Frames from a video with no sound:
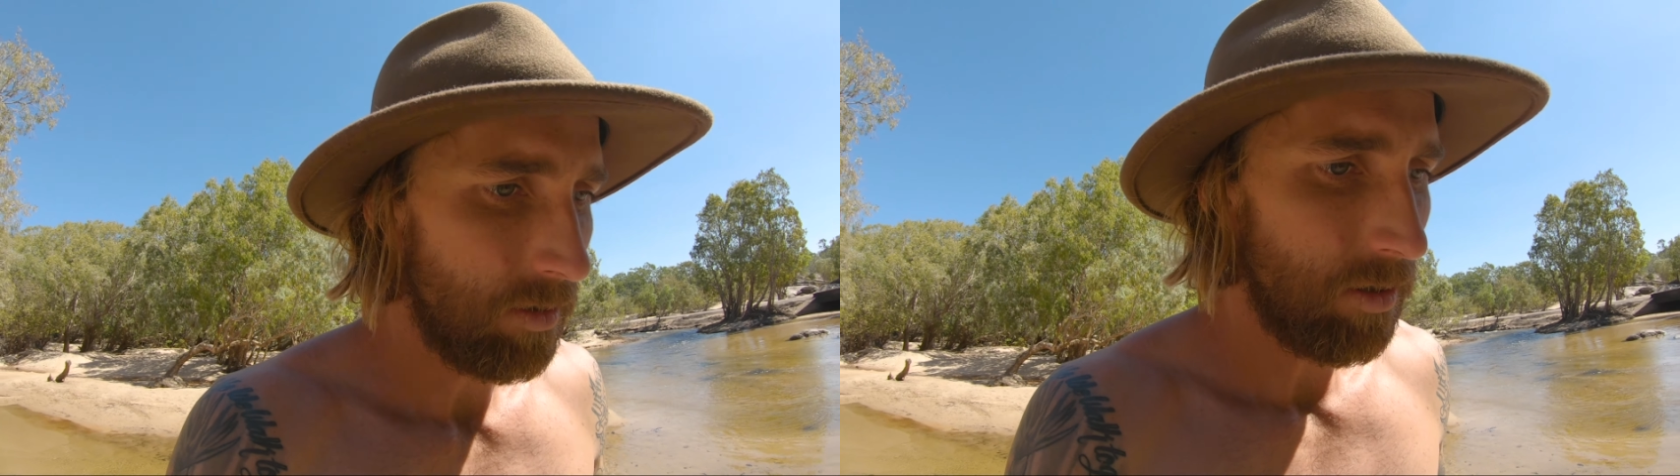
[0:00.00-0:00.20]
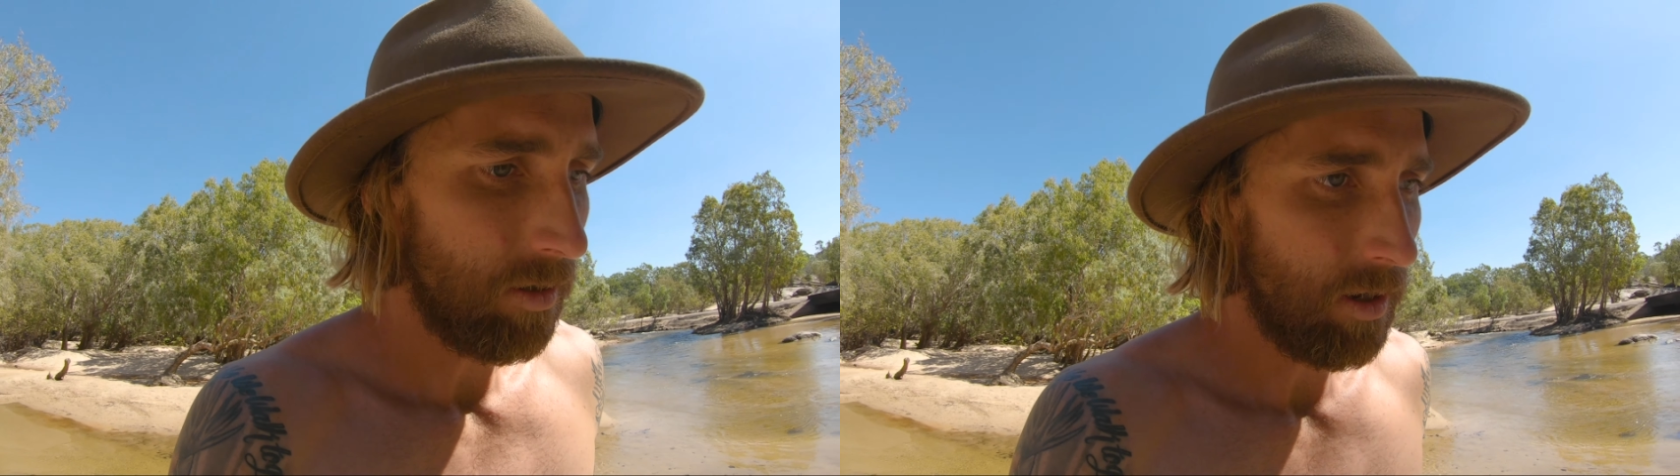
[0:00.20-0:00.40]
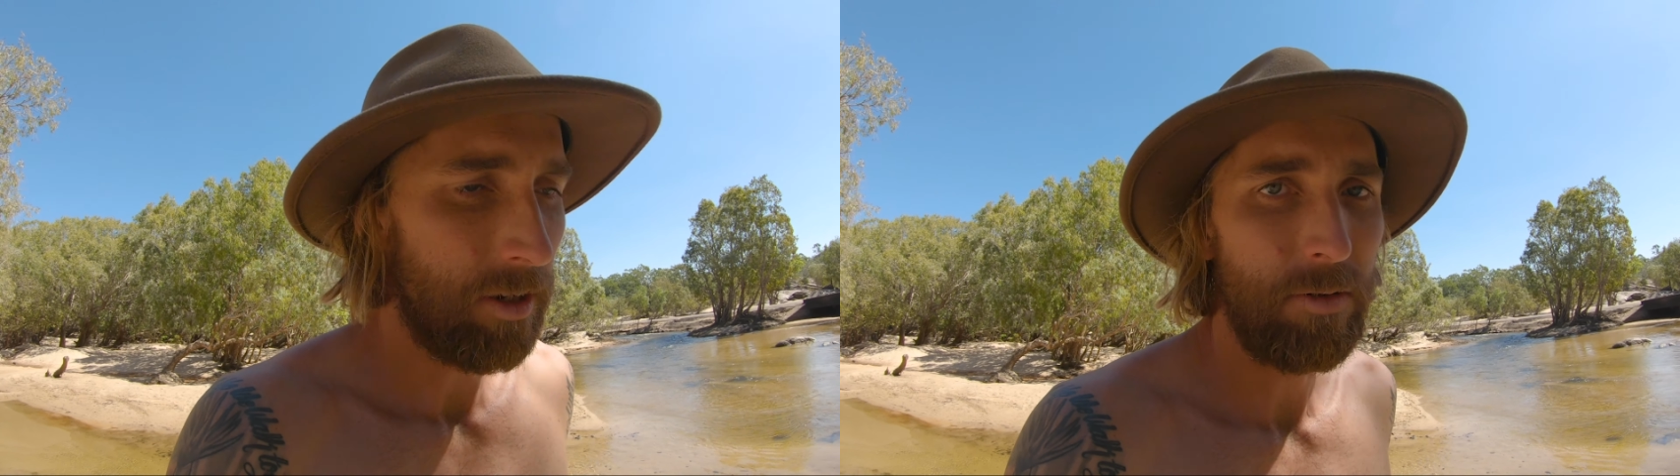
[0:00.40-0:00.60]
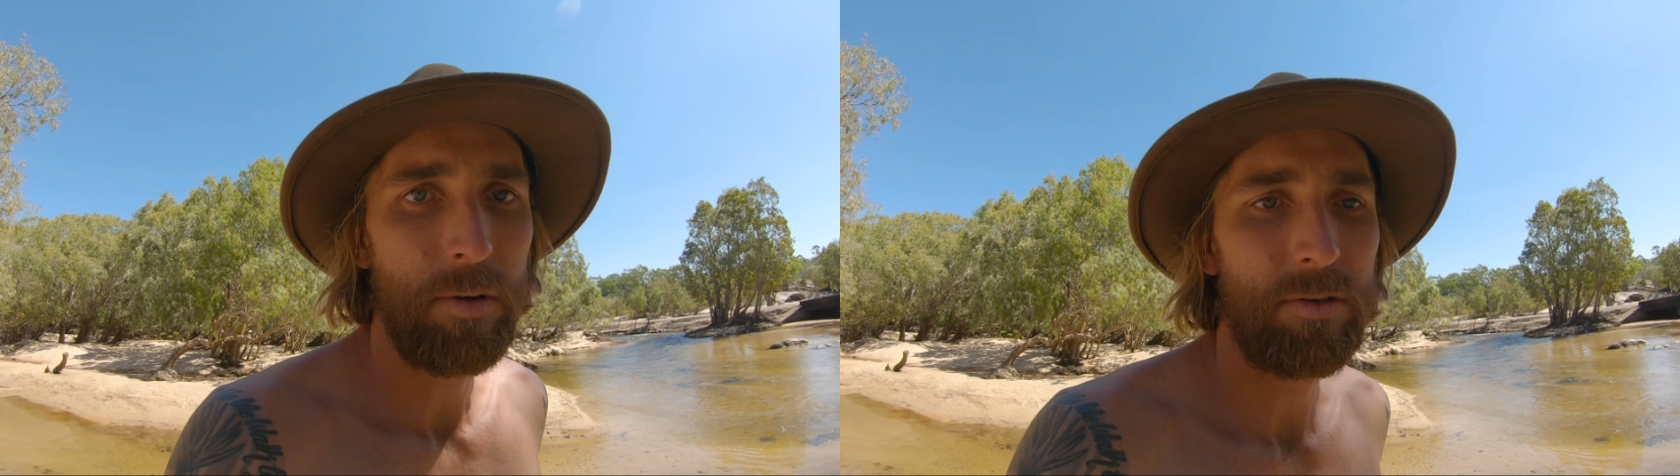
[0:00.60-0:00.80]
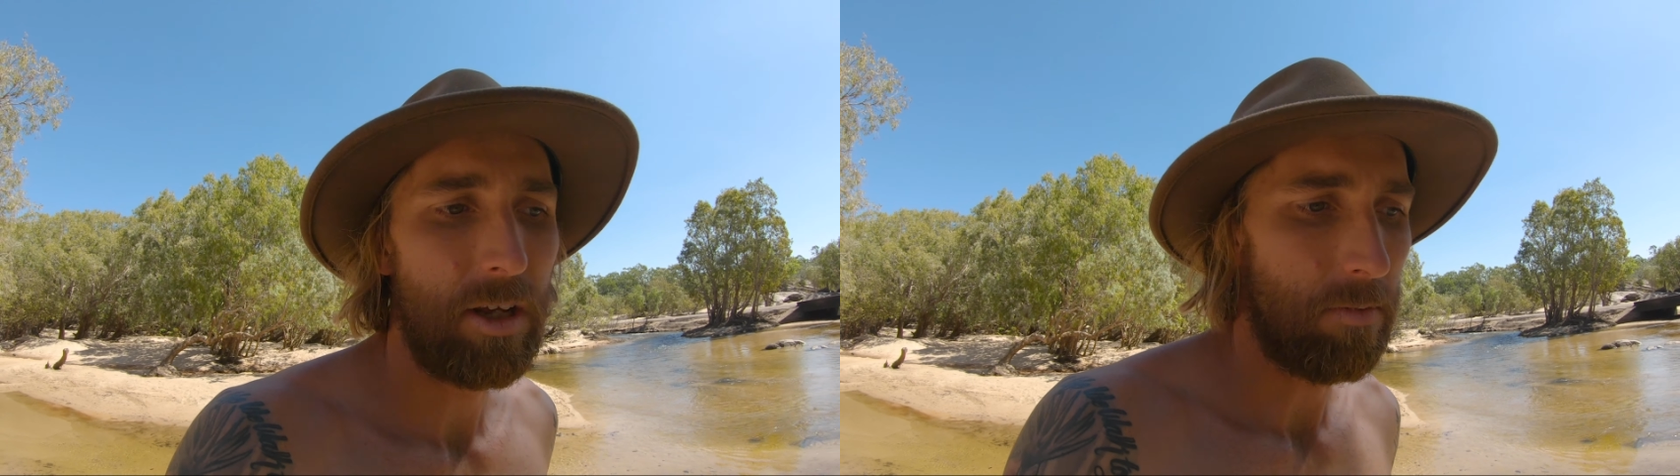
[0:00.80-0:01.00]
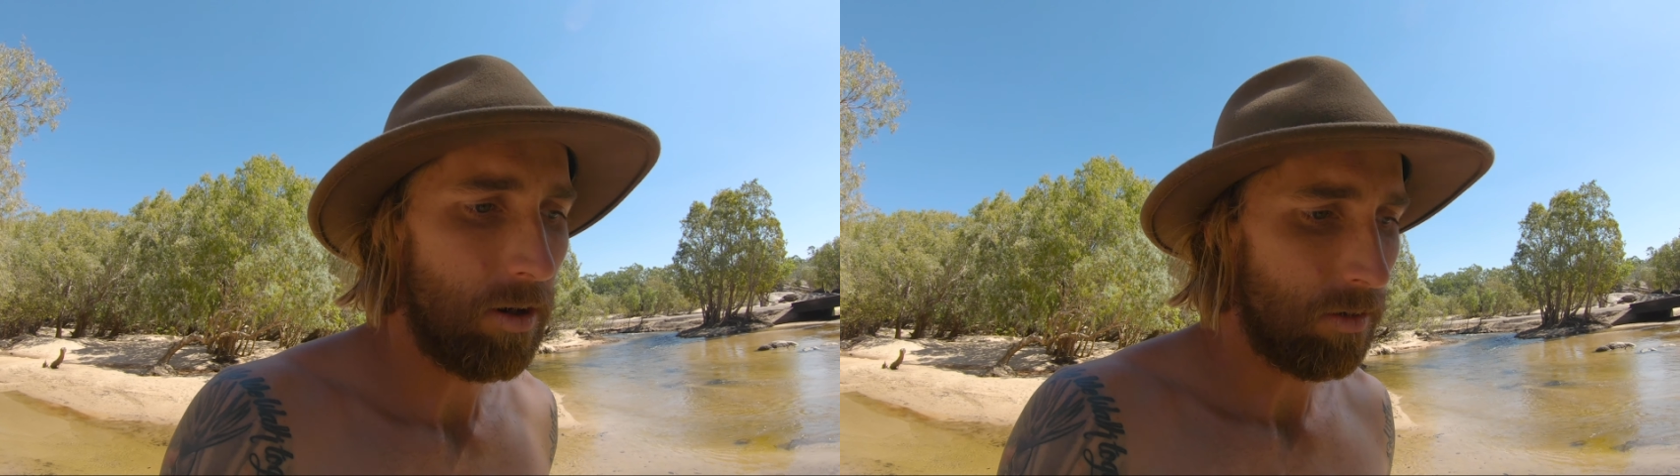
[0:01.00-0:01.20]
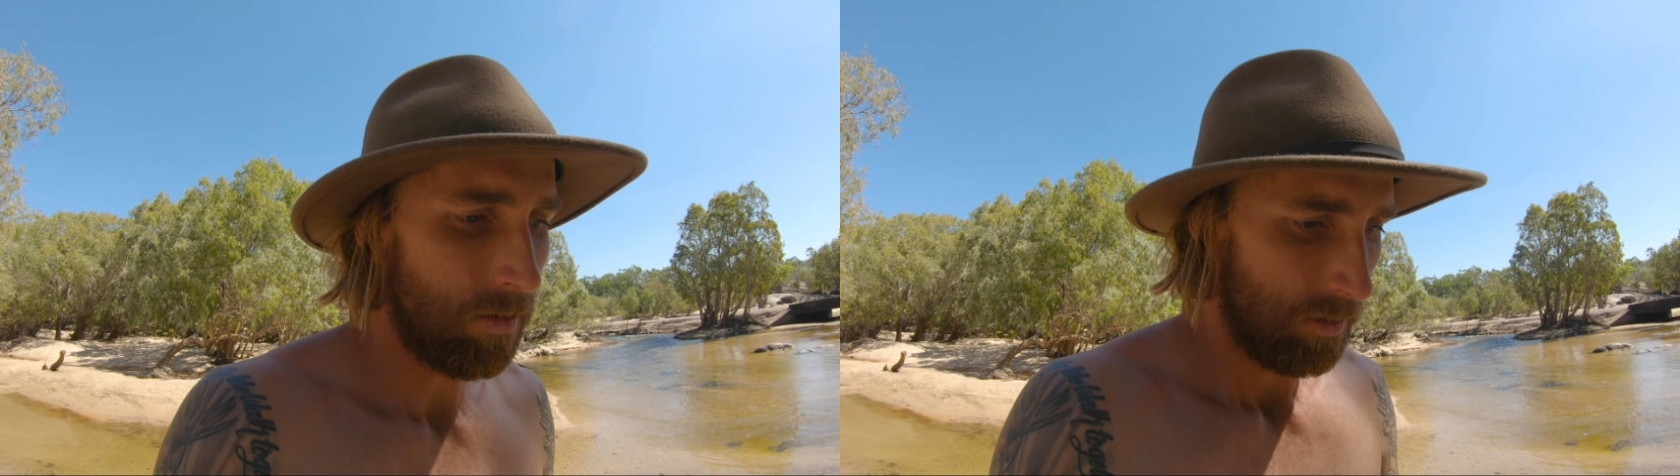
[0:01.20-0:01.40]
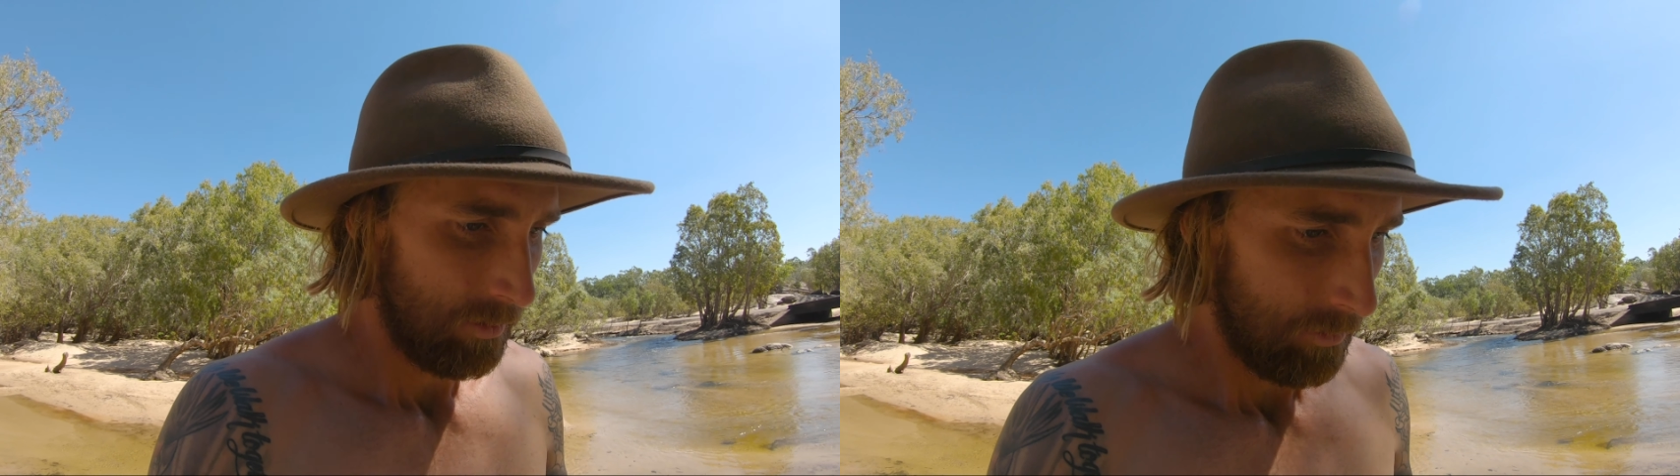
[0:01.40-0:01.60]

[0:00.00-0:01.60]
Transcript: you know, 100 mil deep hole,